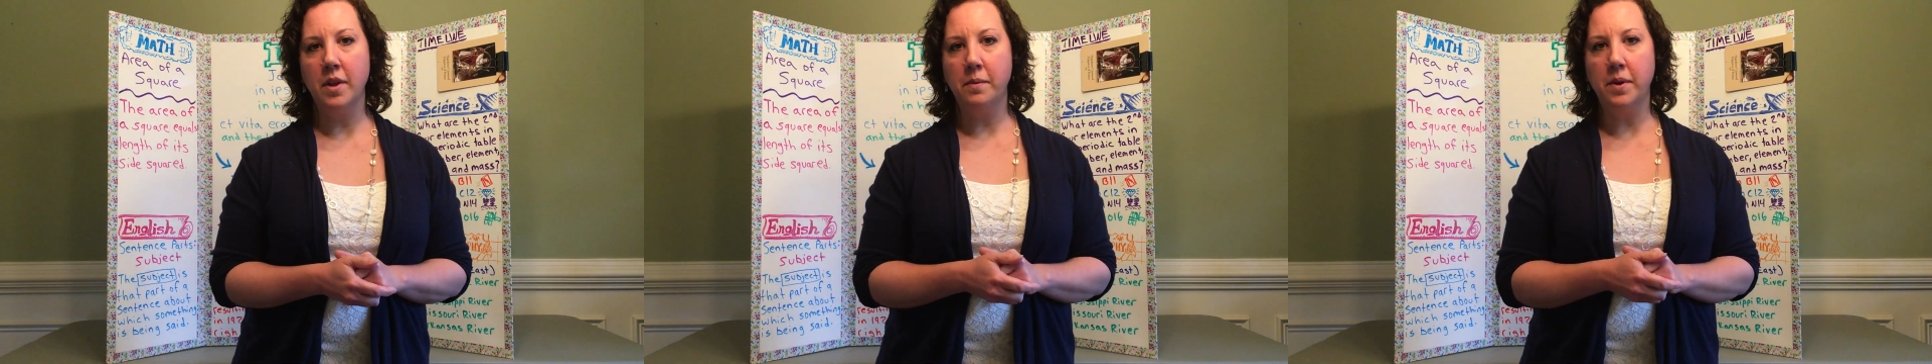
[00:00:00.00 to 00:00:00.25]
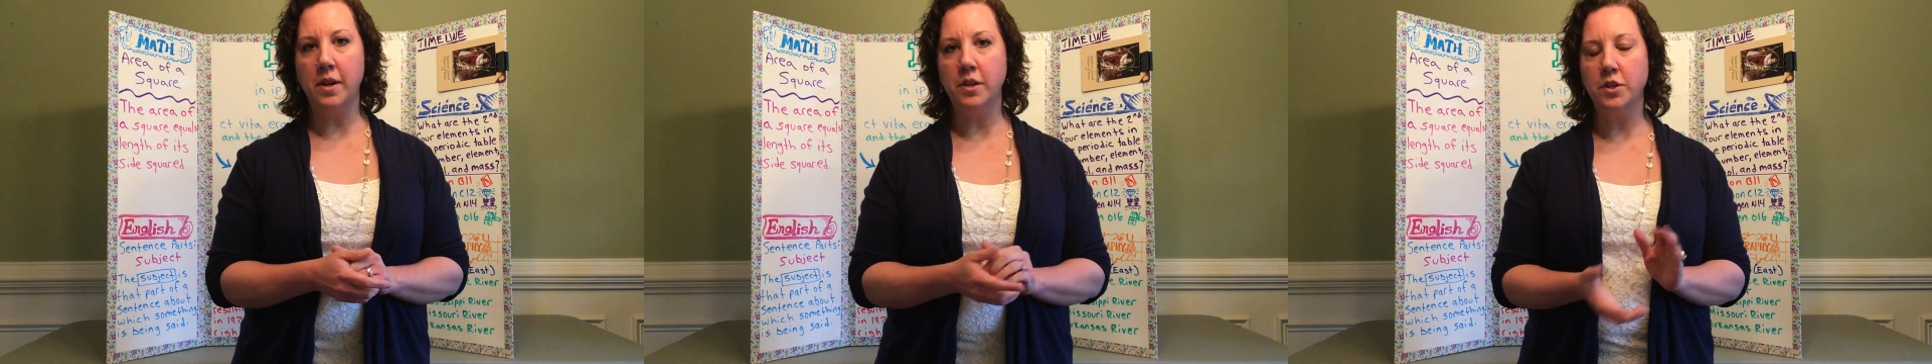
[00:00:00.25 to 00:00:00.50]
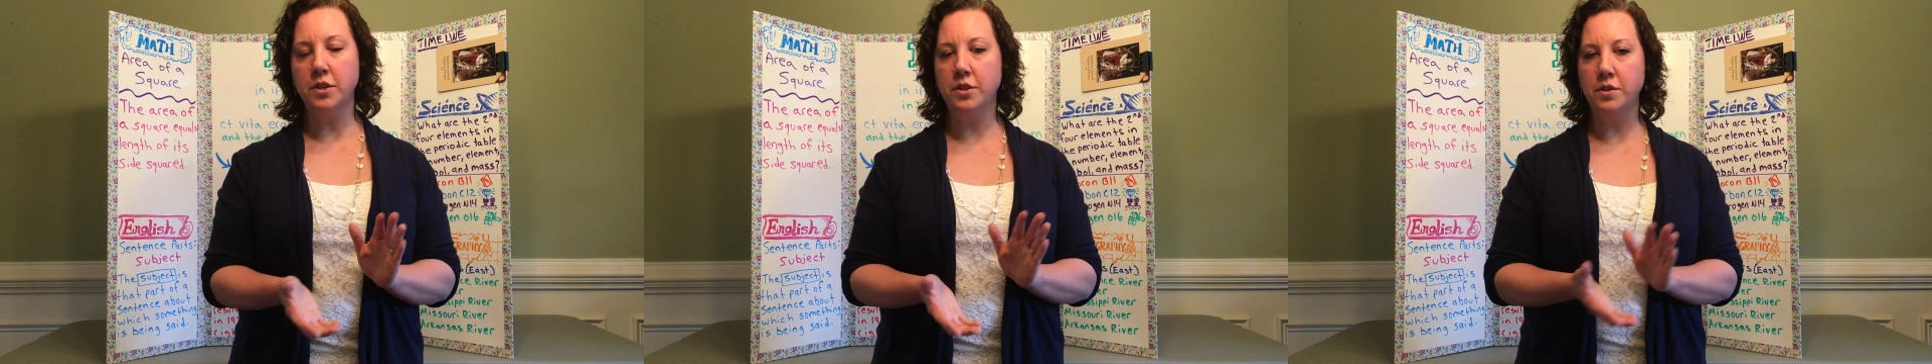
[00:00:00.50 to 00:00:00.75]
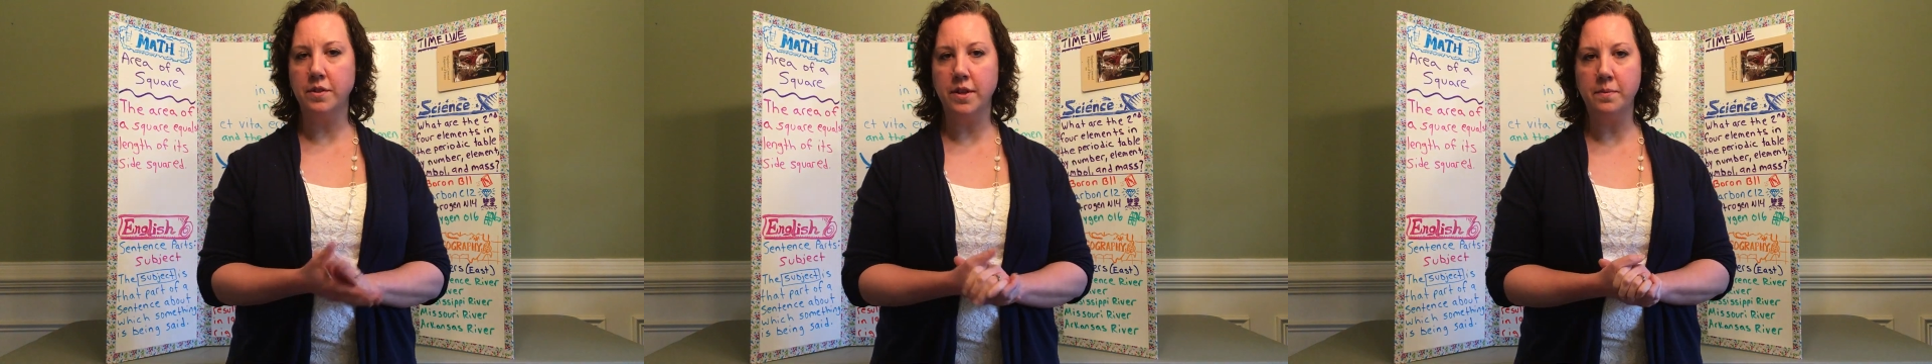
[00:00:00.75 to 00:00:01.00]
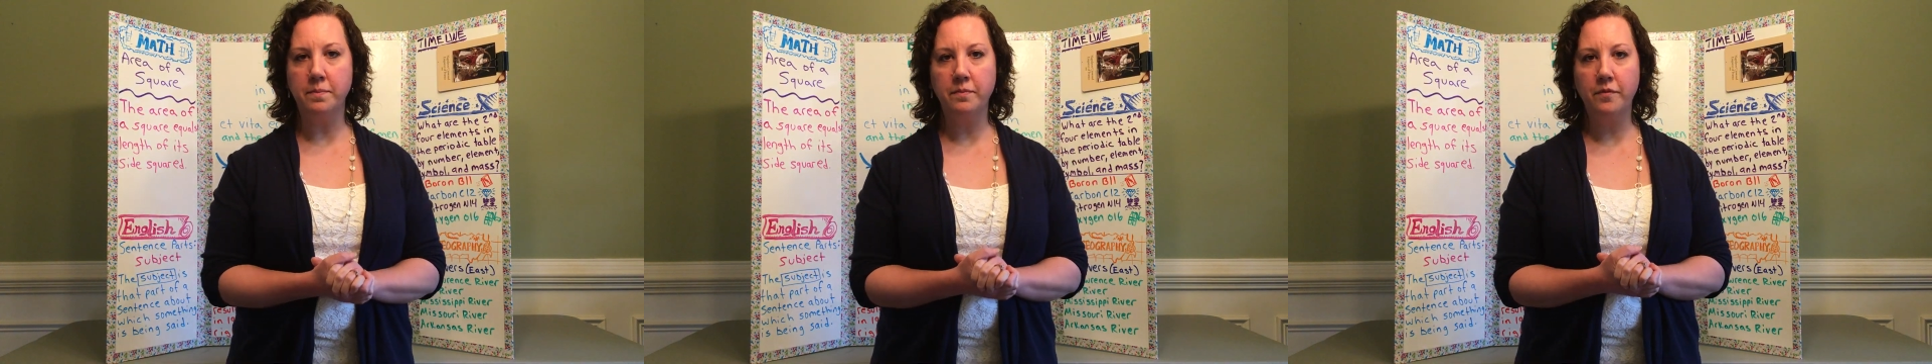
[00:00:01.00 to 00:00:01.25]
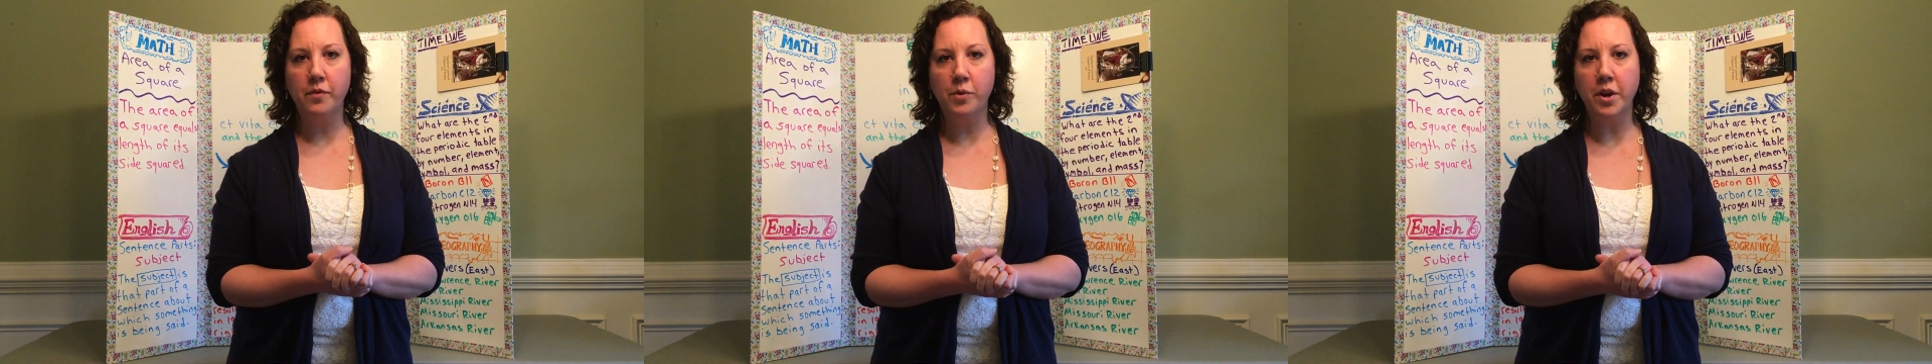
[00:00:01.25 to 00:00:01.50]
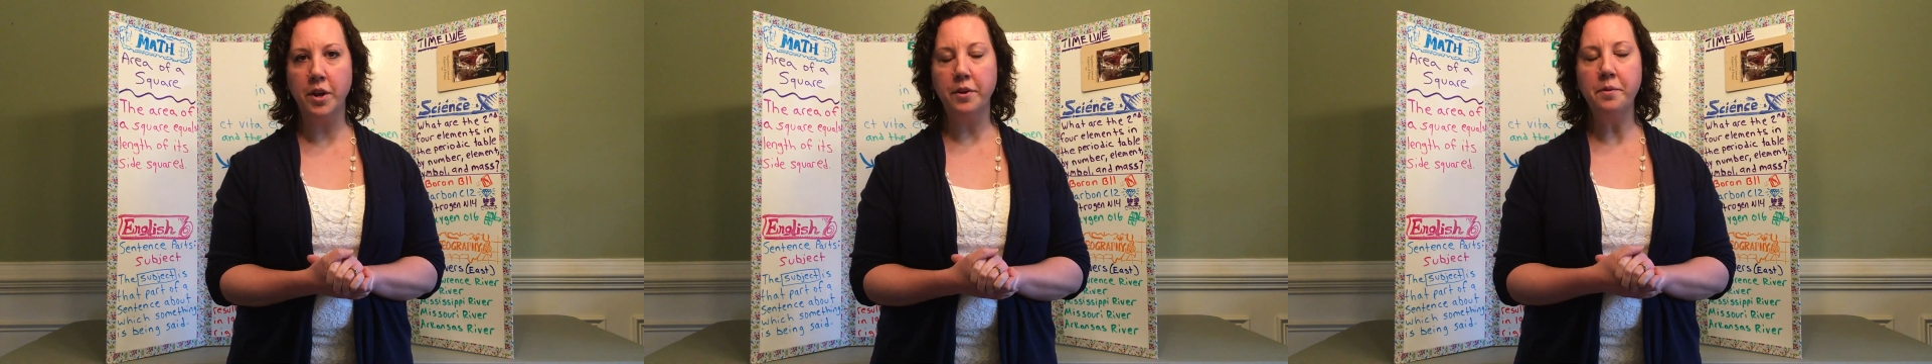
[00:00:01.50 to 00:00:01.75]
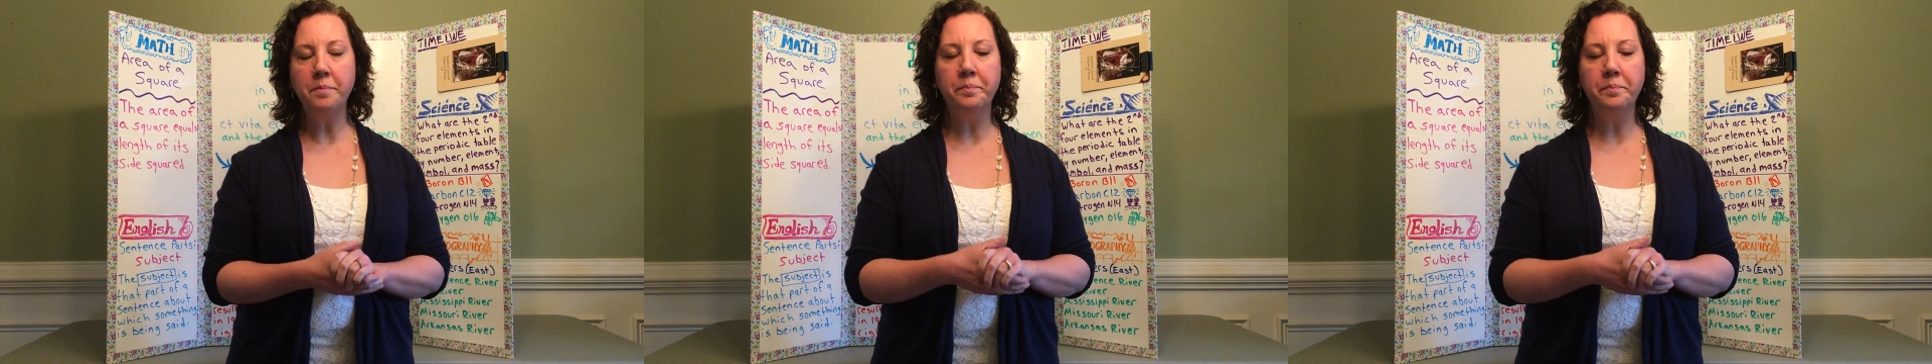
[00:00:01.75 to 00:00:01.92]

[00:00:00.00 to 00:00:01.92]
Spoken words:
going to just do them for you.